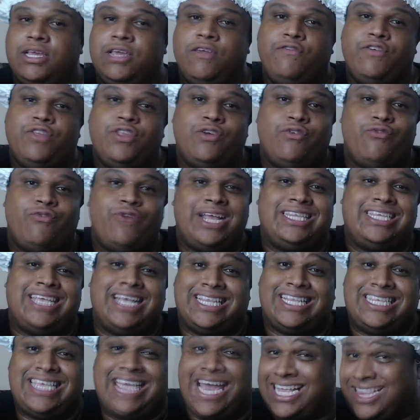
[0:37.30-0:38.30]
I'm going to give you the
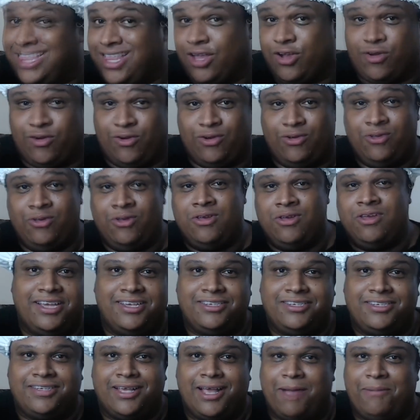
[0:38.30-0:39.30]
Rattata technical
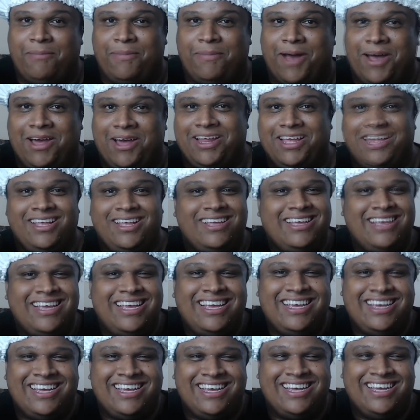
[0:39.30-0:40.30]
things about it.
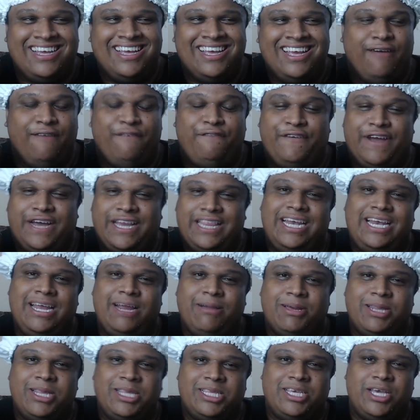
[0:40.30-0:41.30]
And finally,
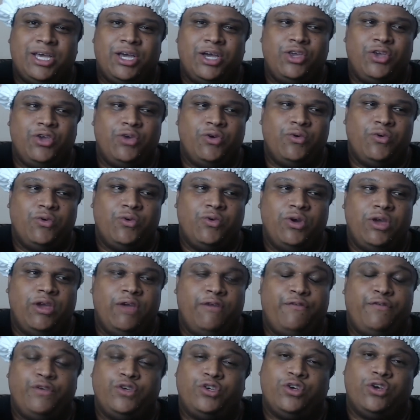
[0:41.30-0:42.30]
I'm going to tell you
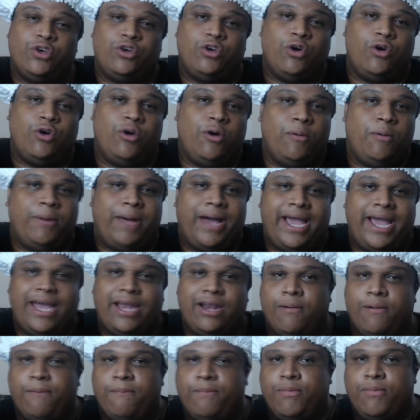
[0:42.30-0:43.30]
if you should go buy
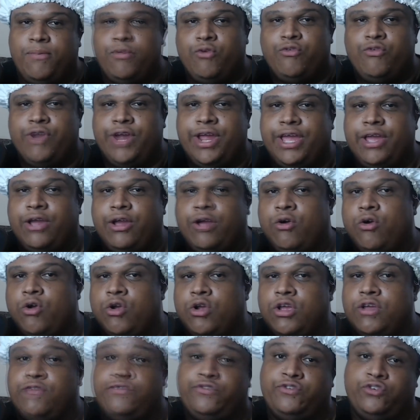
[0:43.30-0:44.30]
it on Blu-ray
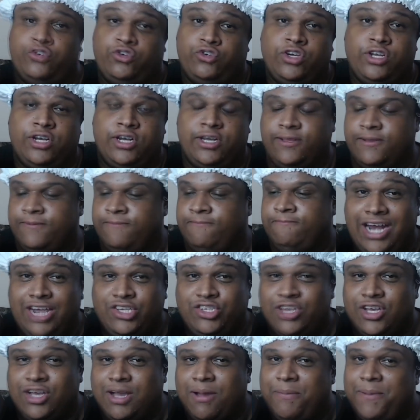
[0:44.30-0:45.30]
or if you shouldn't. All right,
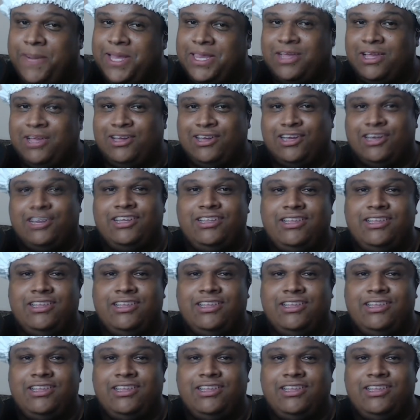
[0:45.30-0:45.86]
let's talk about the